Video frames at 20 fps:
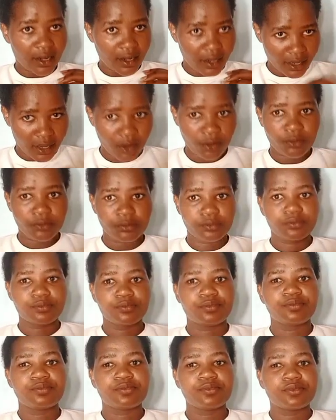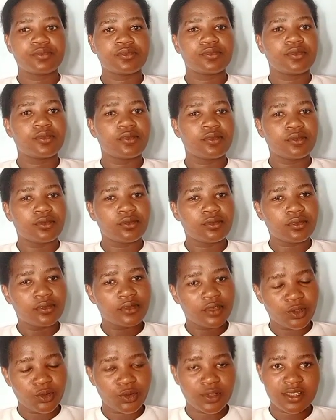Now,
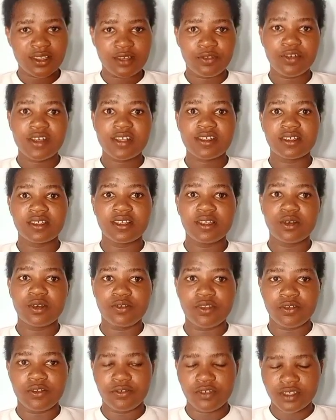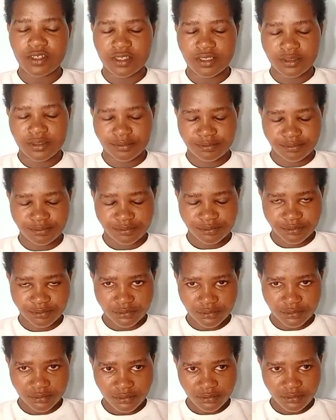it was the first day of the feast.
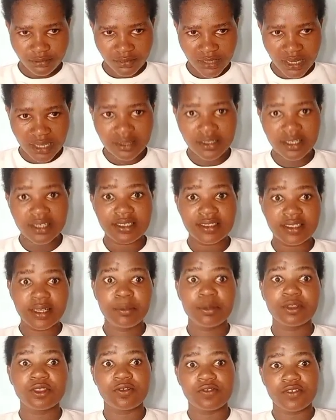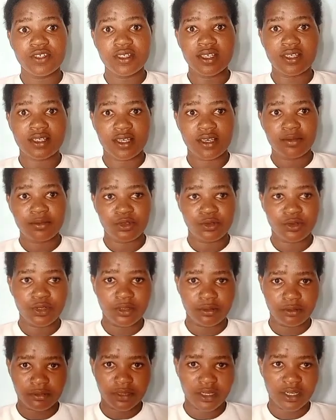And the disciples of Jesus came to
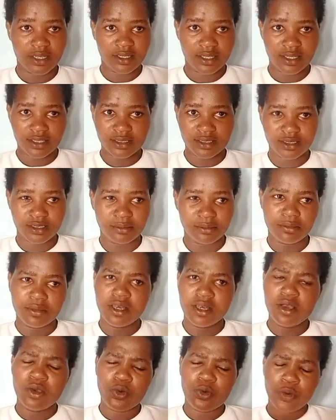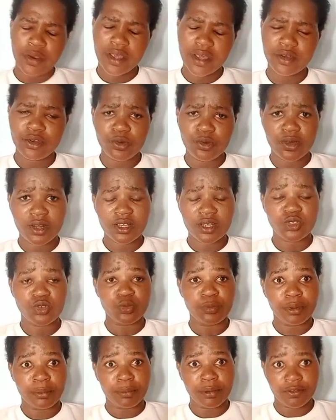him and asked him, "Where do you want us to
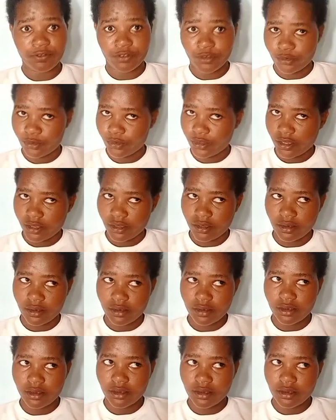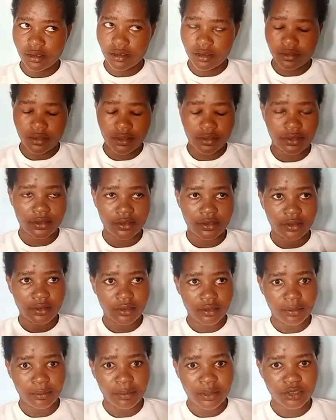prepare for you
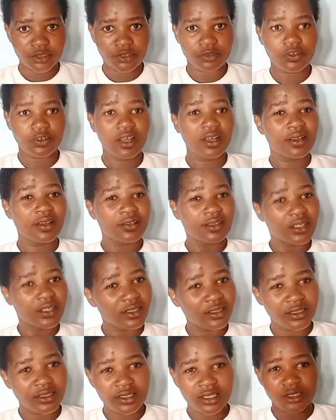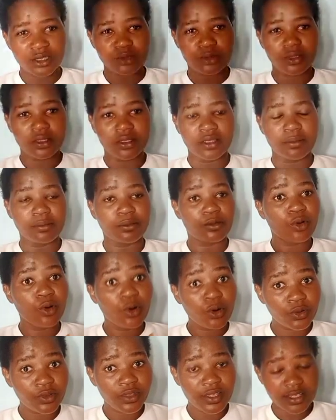the Passover?" Then Jesus told them,
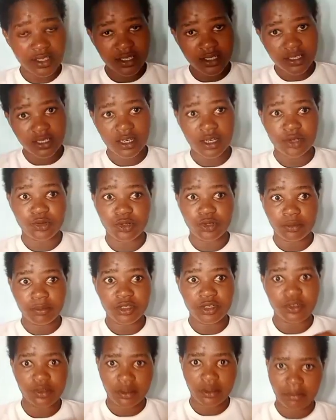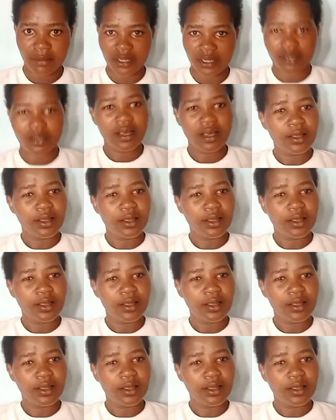"Go to the city and you'll meet the man.